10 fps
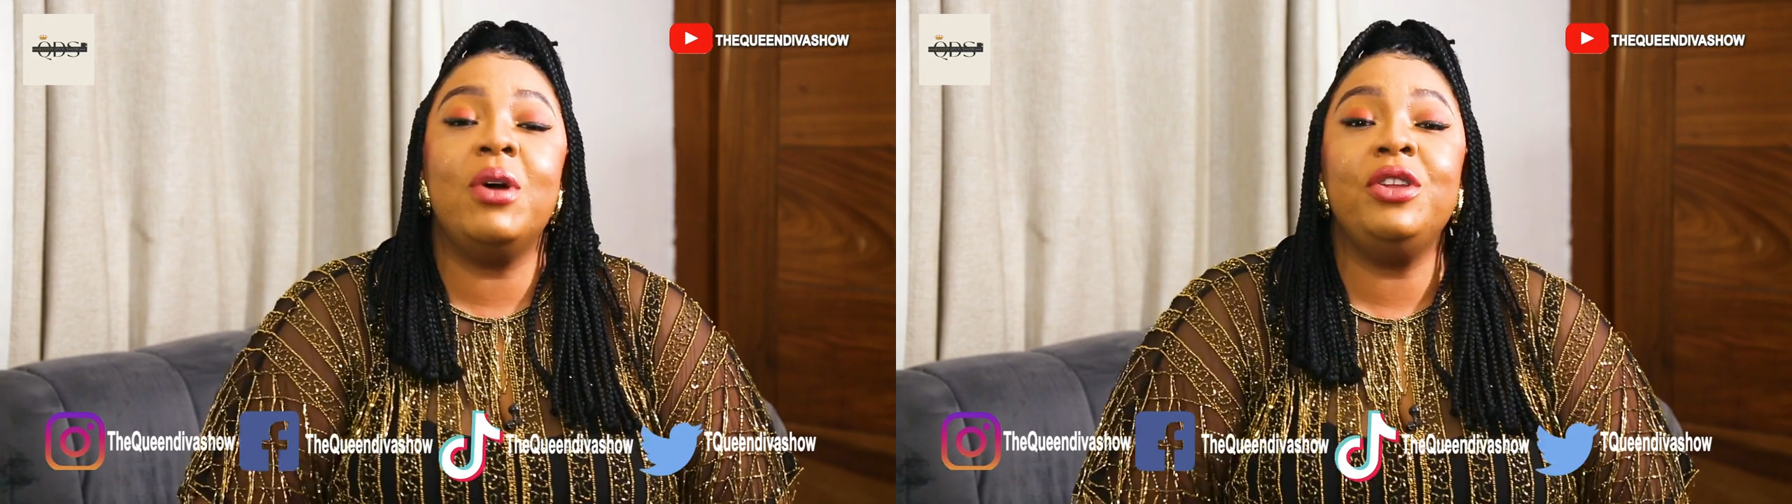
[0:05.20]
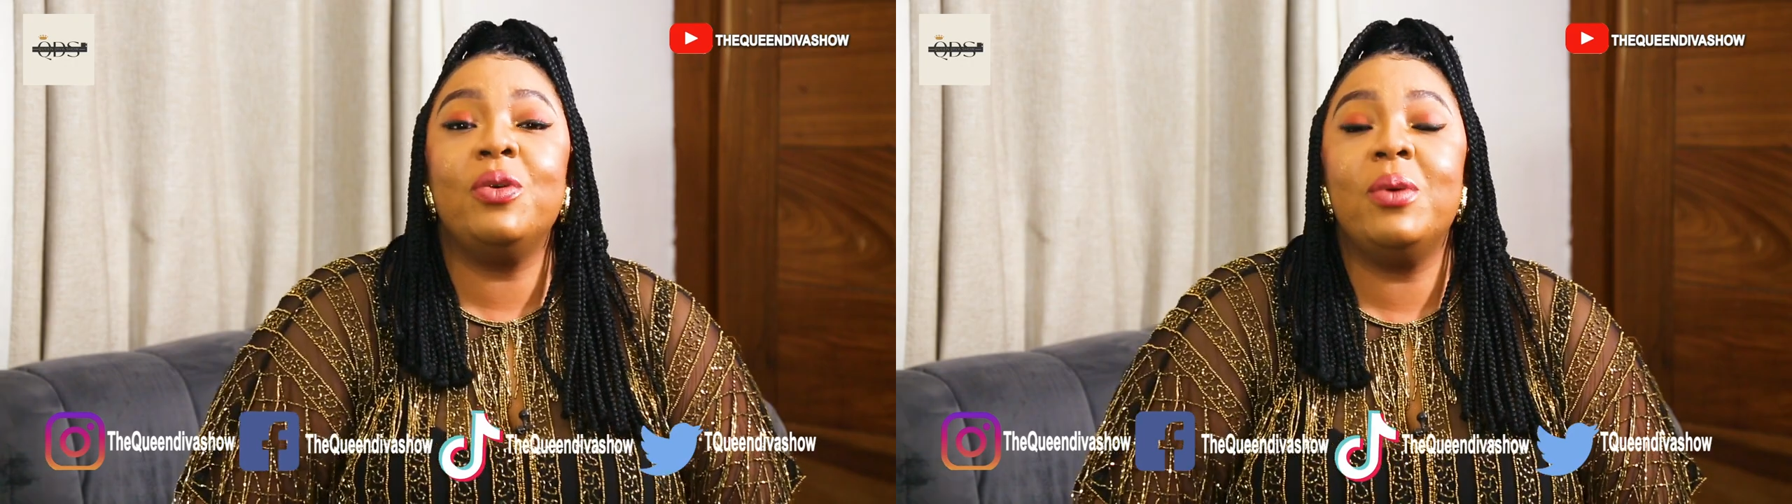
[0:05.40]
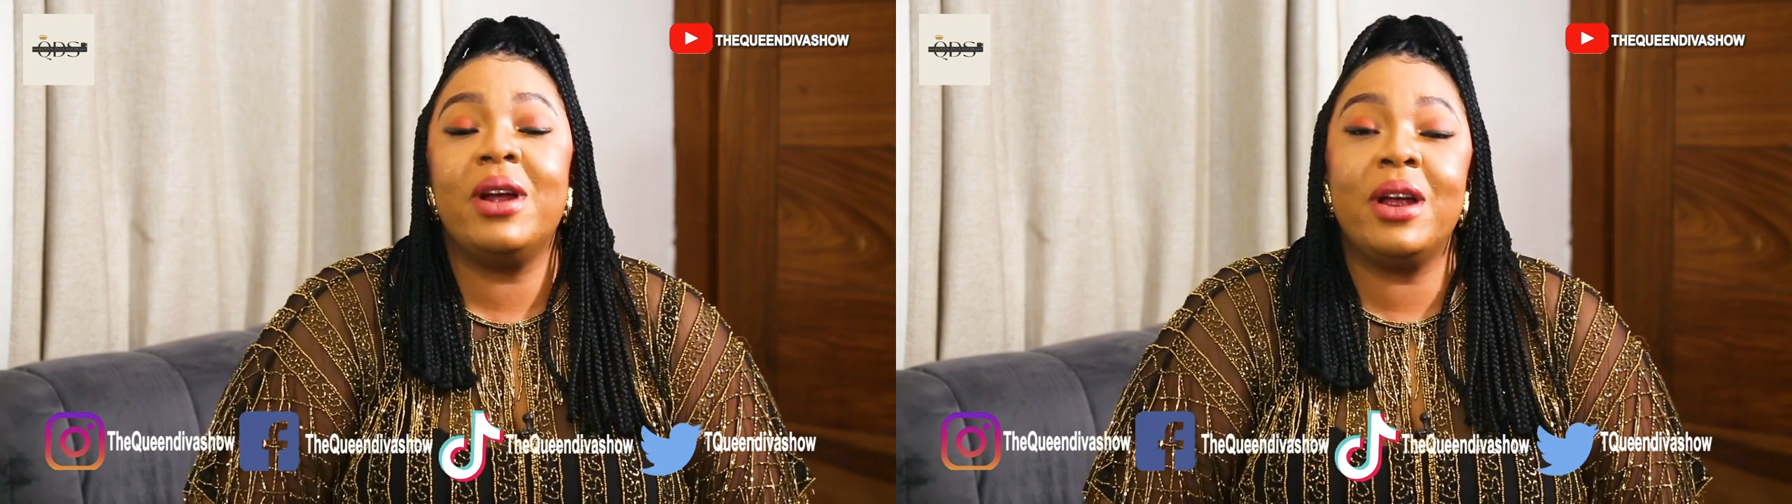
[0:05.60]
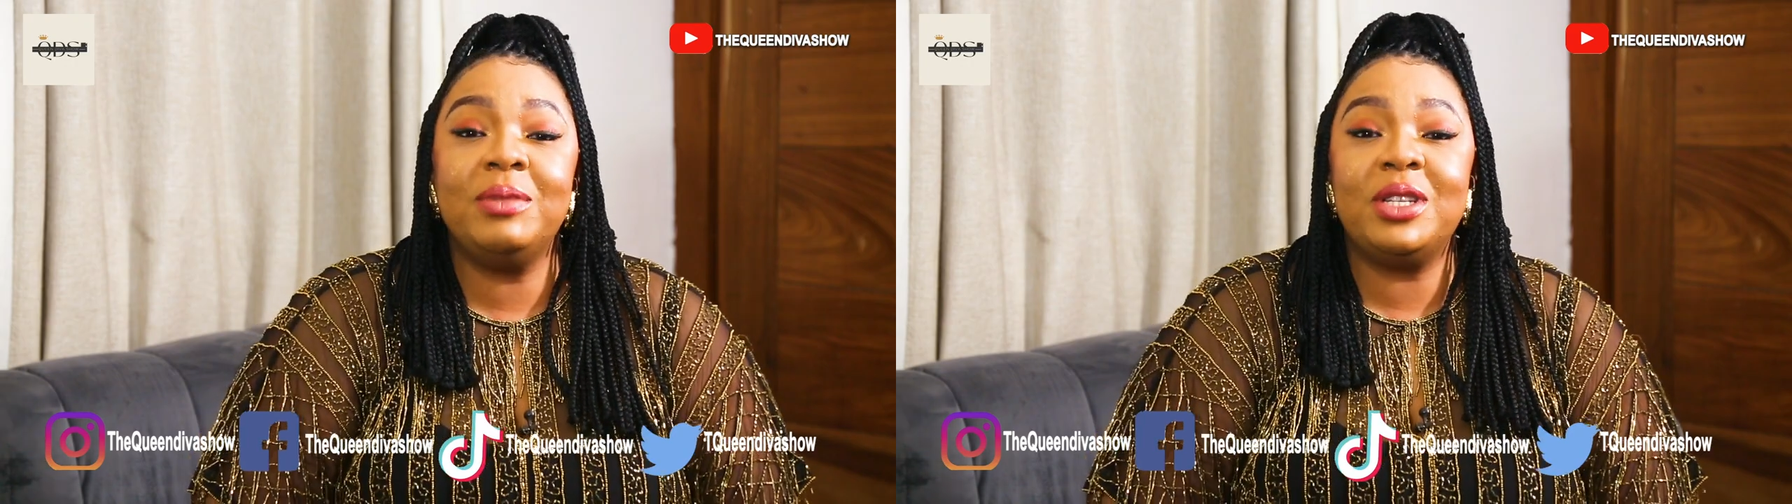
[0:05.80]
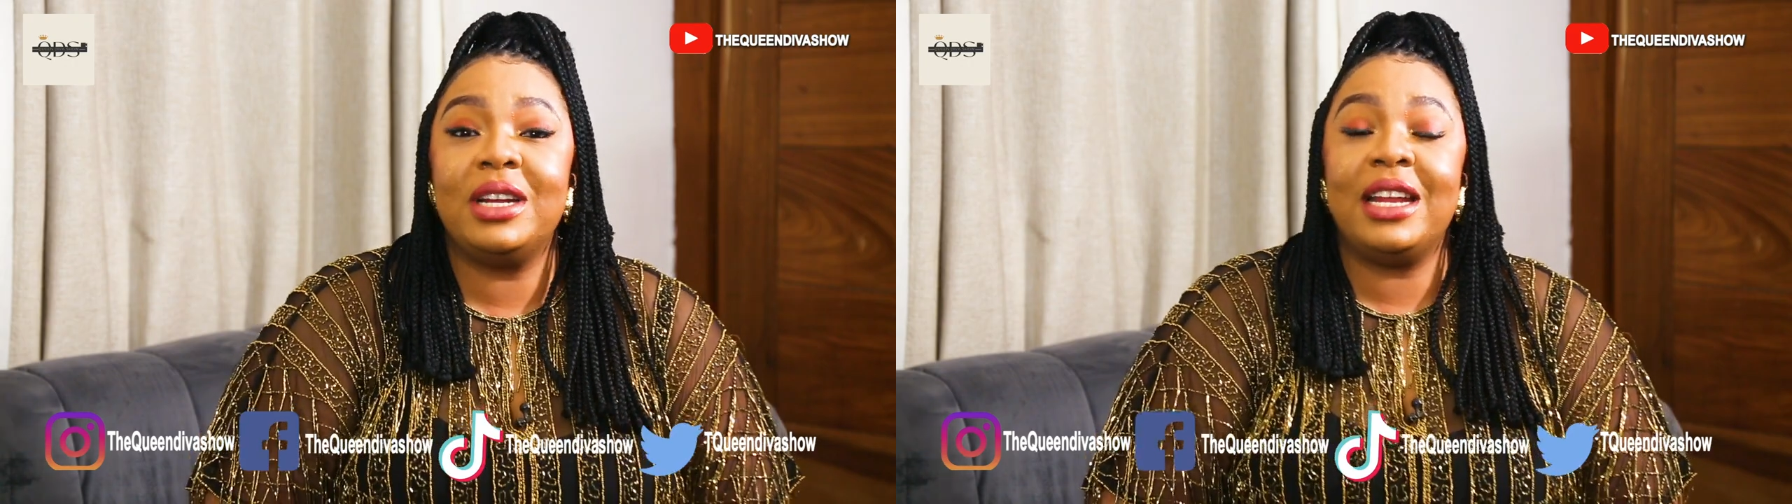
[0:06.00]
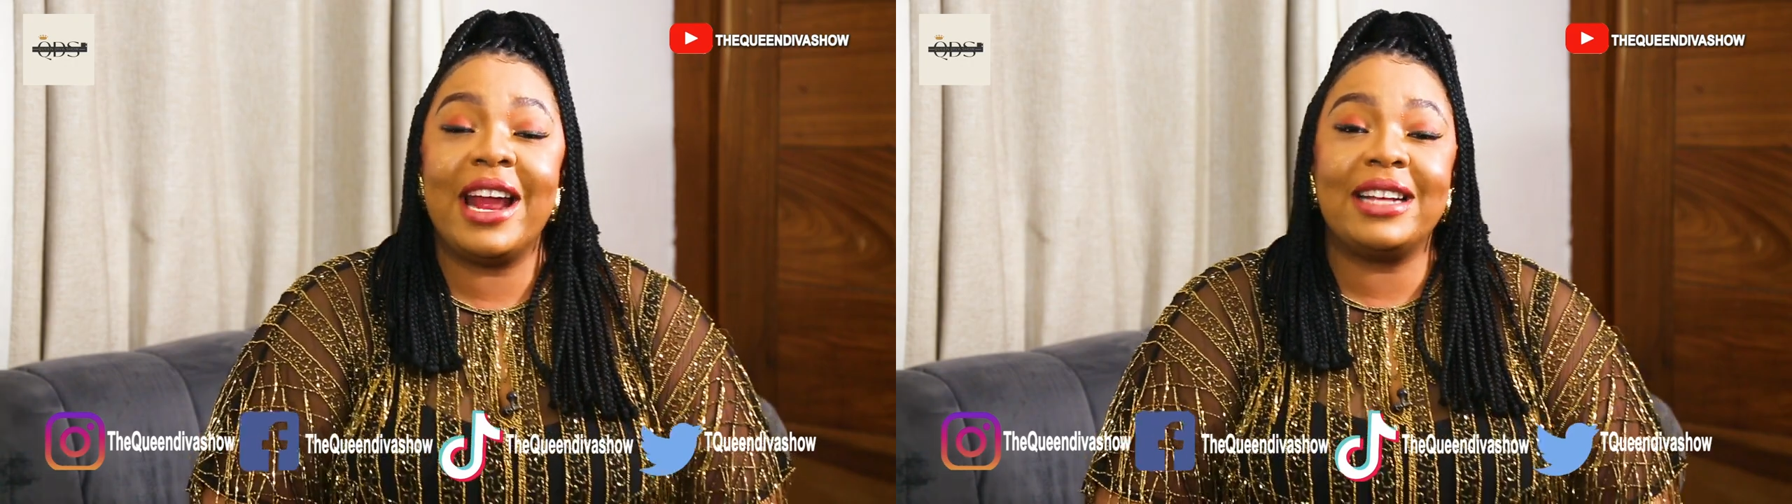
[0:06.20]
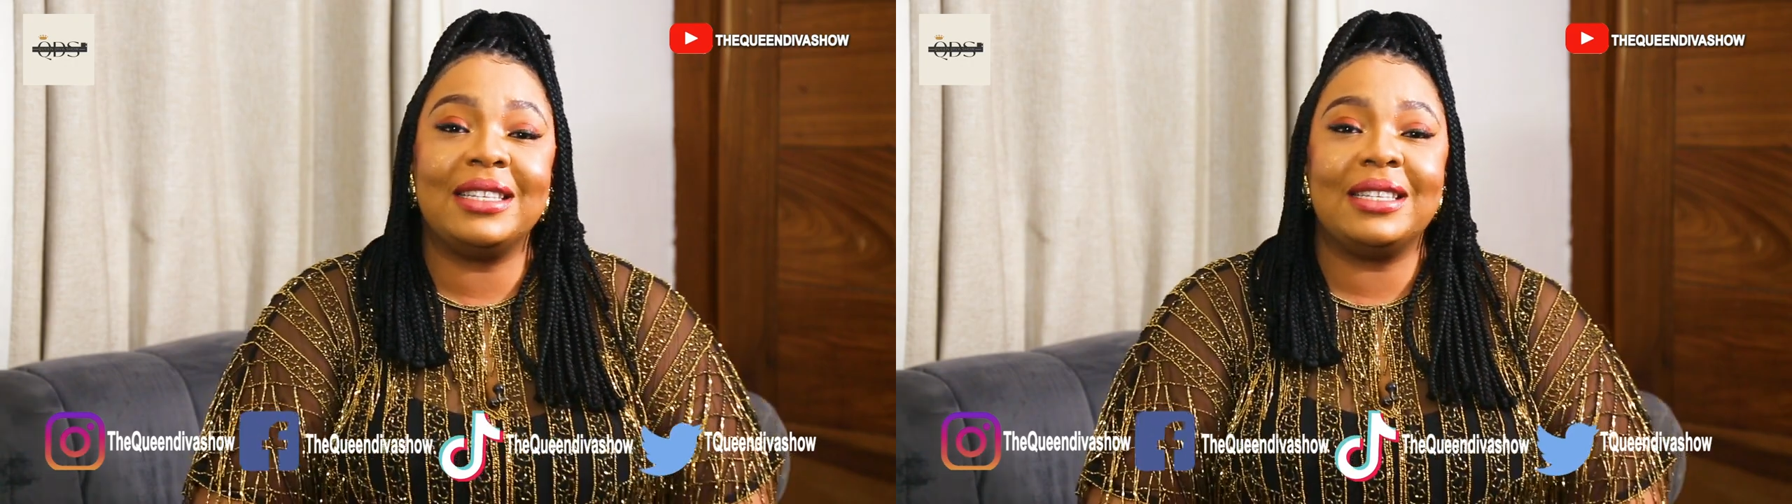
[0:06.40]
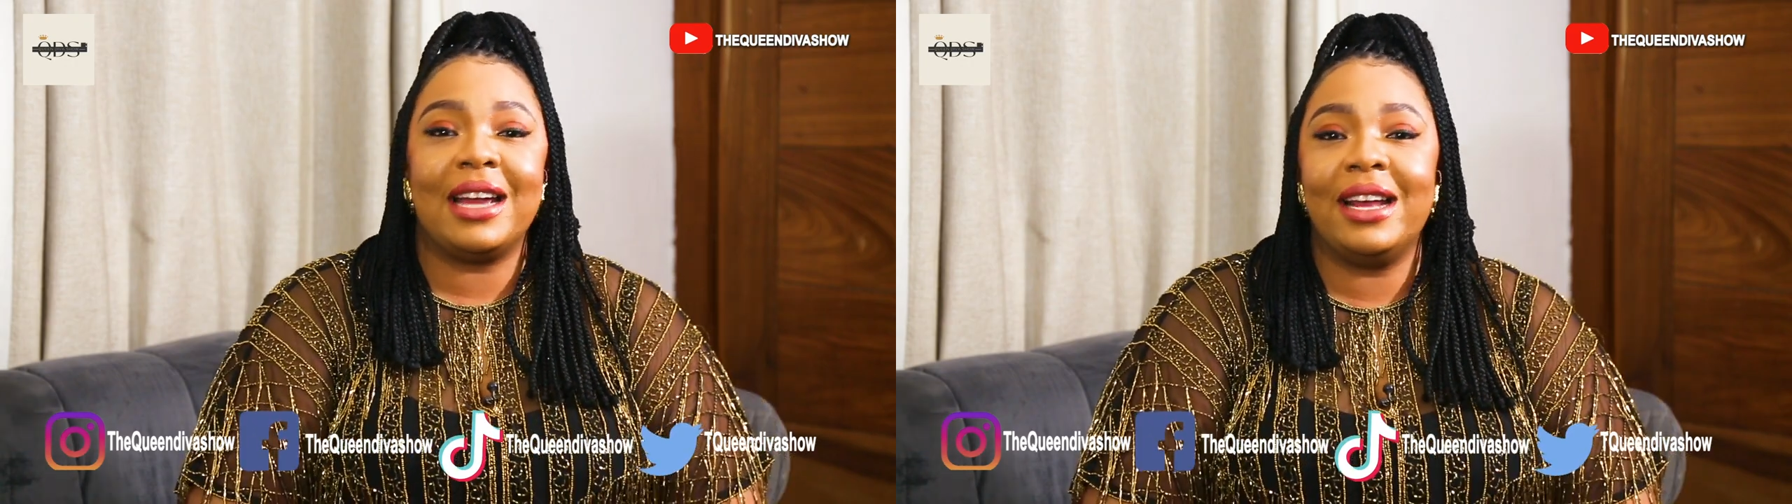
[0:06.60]
everyone, you're welcome to another
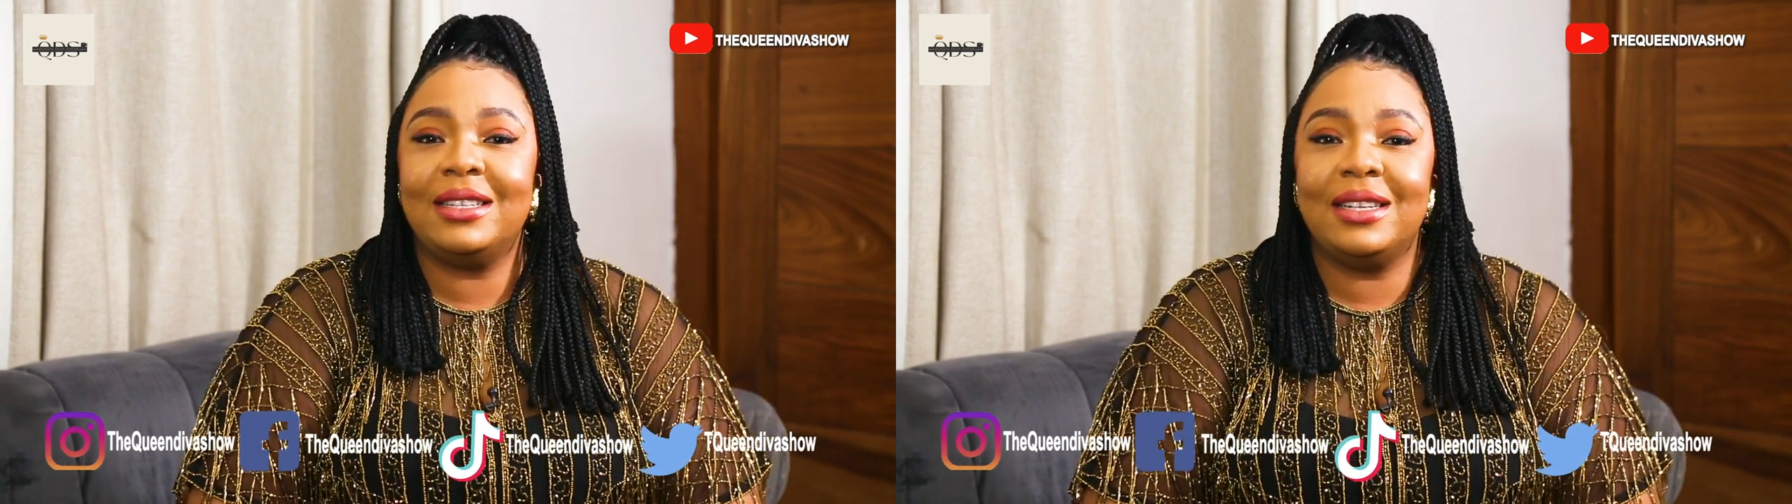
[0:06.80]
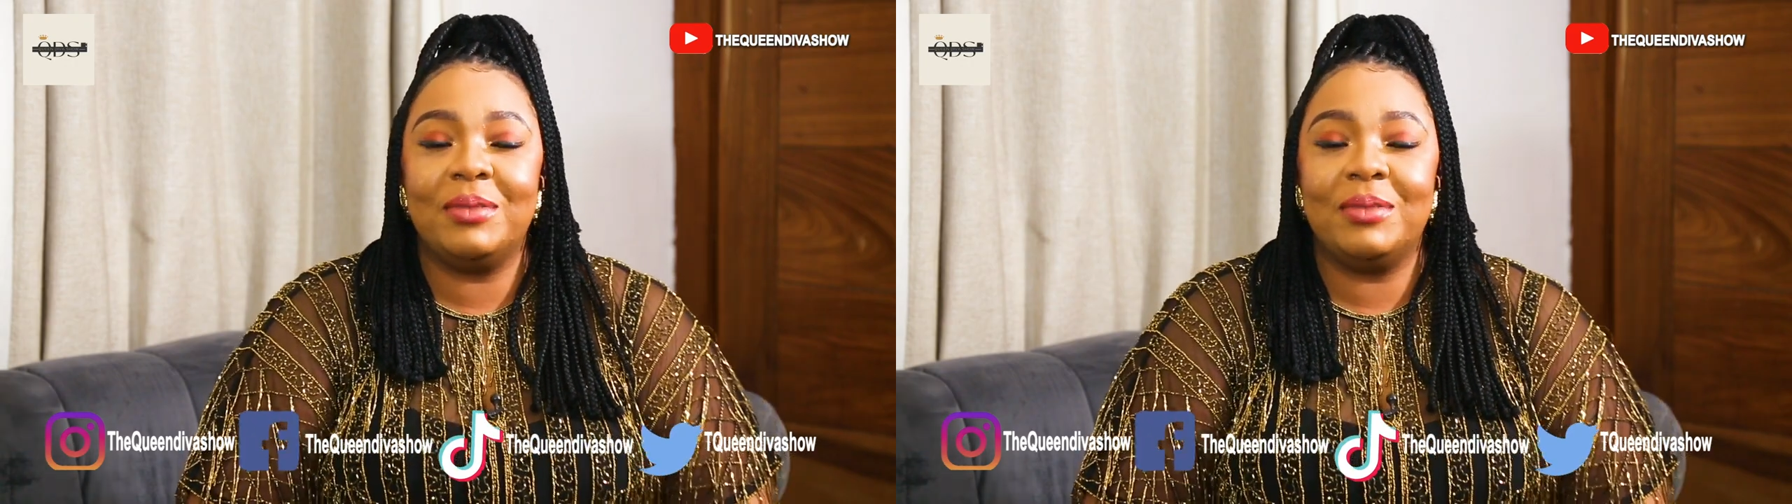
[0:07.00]
exciting